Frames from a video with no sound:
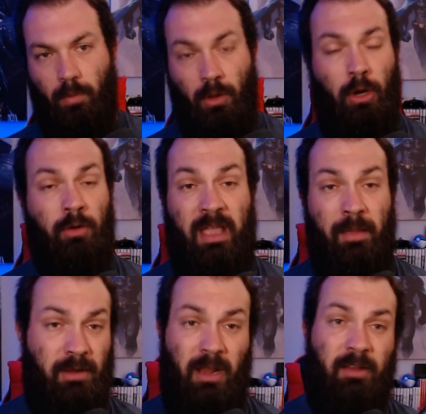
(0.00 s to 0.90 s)
Okay,
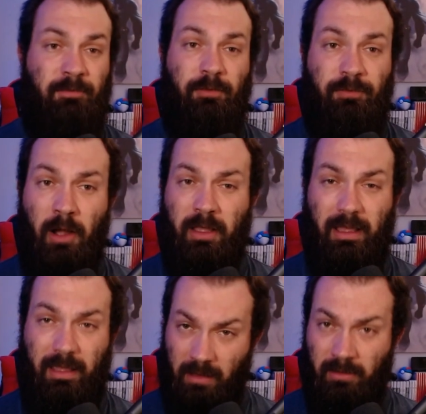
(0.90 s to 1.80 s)
but not if you fucking
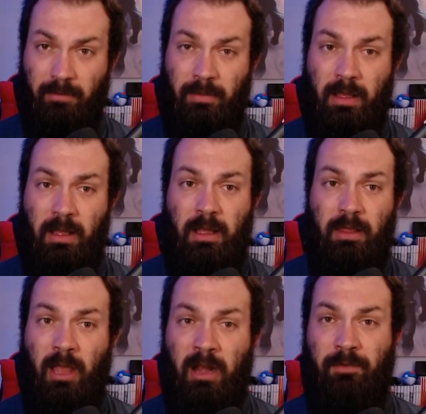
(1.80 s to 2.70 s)
kill him.
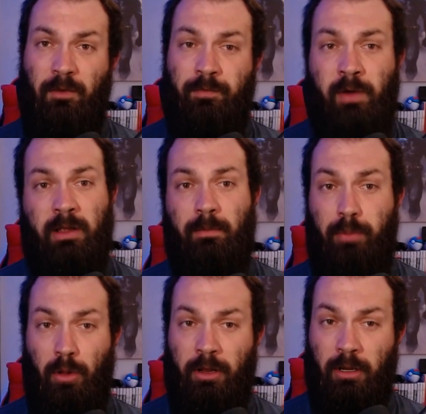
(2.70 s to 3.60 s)
Not if you fucking
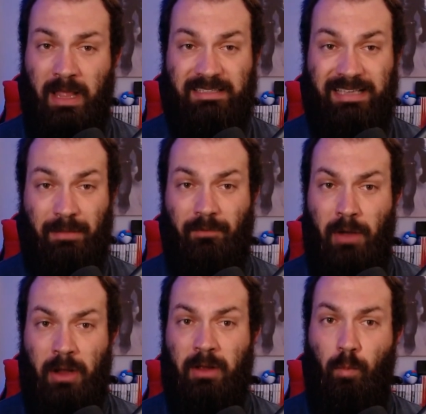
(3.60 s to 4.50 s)
pull out your lightsaber and
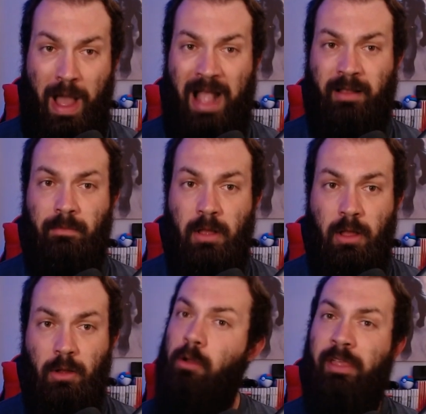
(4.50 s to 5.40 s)
fucking whack him.
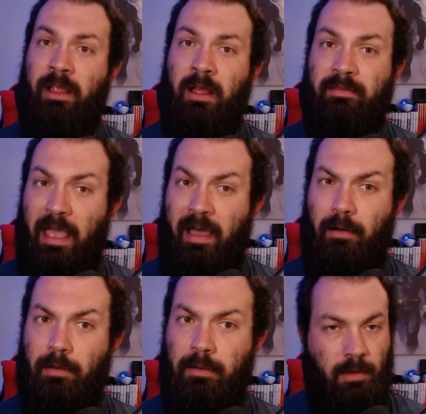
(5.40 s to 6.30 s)
Who are they gonna
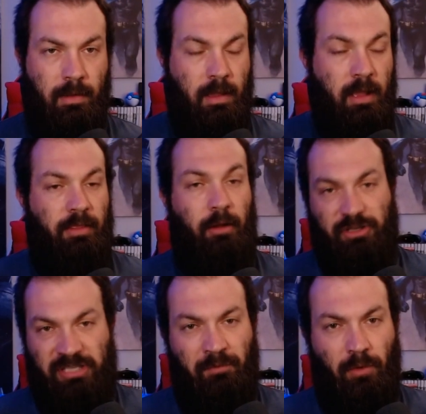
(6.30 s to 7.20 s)
tell? There were
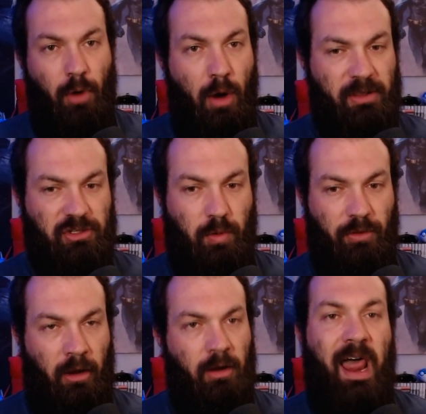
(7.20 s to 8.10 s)
several moments where
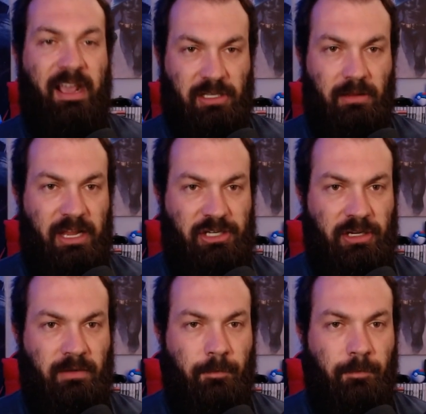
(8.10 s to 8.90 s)
they're in isolation